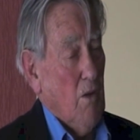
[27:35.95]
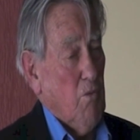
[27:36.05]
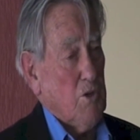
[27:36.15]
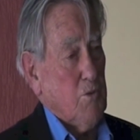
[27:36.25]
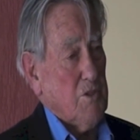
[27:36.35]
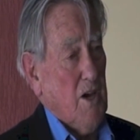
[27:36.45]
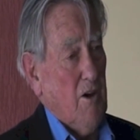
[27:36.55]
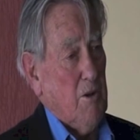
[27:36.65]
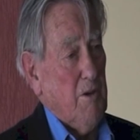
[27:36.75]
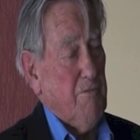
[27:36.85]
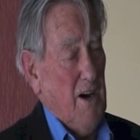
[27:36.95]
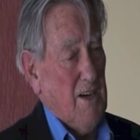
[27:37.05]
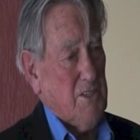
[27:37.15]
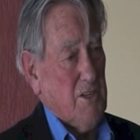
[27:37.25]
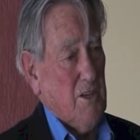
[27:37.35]
which was going to be
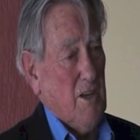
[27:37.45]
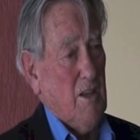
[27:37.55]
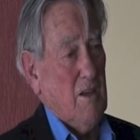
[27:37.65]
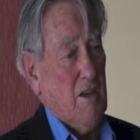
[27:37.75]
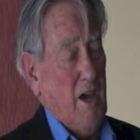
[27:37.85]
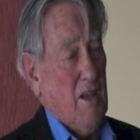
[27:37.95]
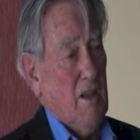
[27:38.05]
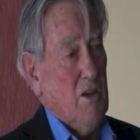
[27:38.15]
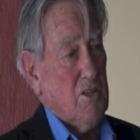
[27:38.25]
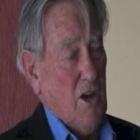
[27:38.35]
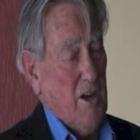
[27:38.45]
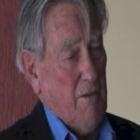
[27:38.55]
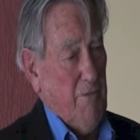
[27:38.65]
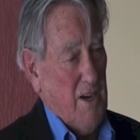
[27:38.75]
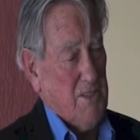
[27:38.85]
faster than, than
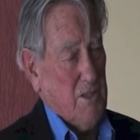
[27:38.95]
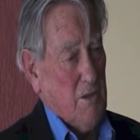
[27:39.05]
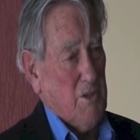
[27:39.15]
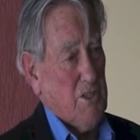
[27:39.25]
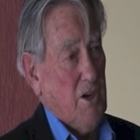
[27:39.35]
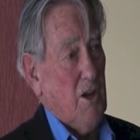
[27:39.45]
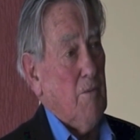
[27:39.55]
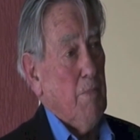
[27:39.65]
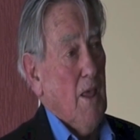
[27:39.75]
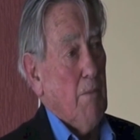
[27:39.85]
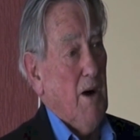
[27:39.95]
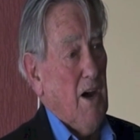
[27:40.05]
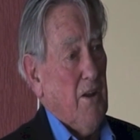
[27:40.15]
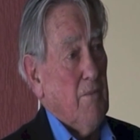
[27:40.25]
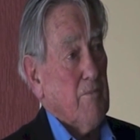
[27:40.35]
slightly faster than the Mosquito,
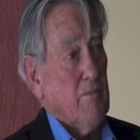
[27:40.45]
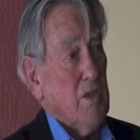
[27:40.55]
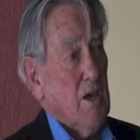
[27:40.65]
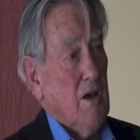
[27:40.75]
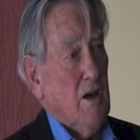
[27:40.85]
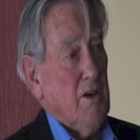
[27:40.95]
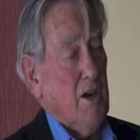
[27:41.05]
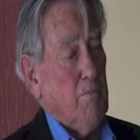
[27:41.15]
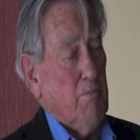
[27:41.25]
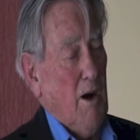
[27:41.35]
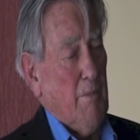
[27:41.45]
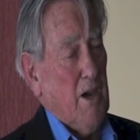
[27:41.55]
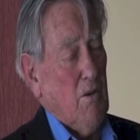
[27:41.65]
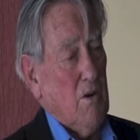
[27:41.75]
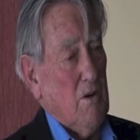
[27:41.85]
but the
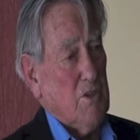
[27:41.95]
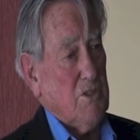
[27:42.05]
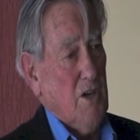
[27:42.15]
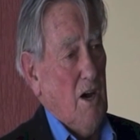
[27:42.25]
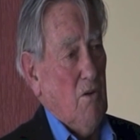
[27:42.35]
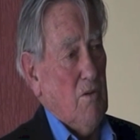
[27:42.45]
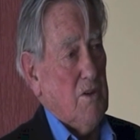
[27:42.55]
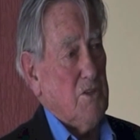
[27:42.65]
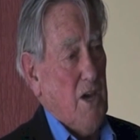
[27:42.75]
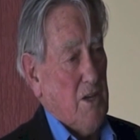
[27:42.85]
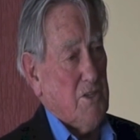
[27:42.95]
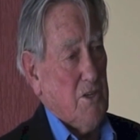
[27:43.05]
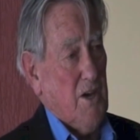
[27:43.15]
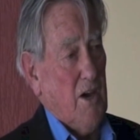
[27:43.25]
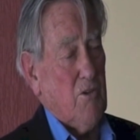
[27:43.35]
bombing was so intense
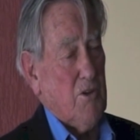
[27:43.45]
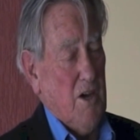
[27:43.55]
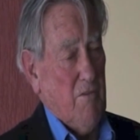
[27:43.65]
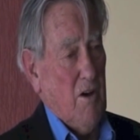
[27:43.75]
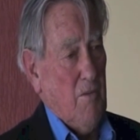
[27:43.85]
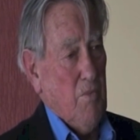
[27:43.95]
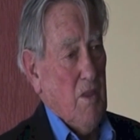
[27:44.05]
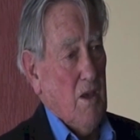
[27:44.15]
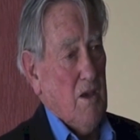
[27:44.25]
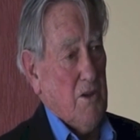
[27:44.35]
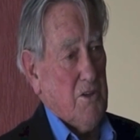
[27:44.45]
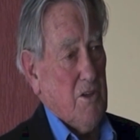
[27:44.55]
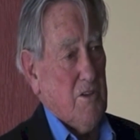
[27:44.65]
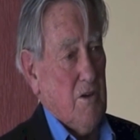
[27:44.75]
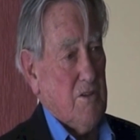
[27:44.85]
that they could never get
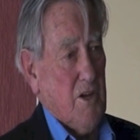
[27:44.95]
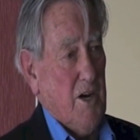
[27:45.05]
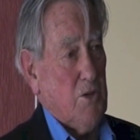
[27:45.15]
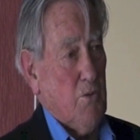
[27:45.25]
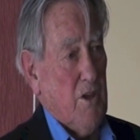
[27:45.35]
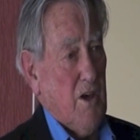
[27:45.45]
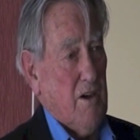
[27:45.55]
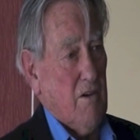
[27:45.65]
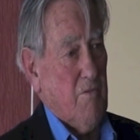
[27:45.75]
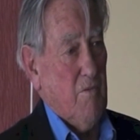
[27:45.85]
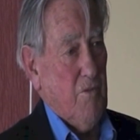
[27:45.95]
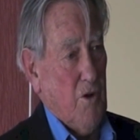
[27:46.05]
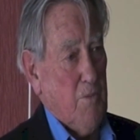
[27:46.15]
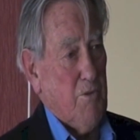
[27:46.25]
to the stage where they could fully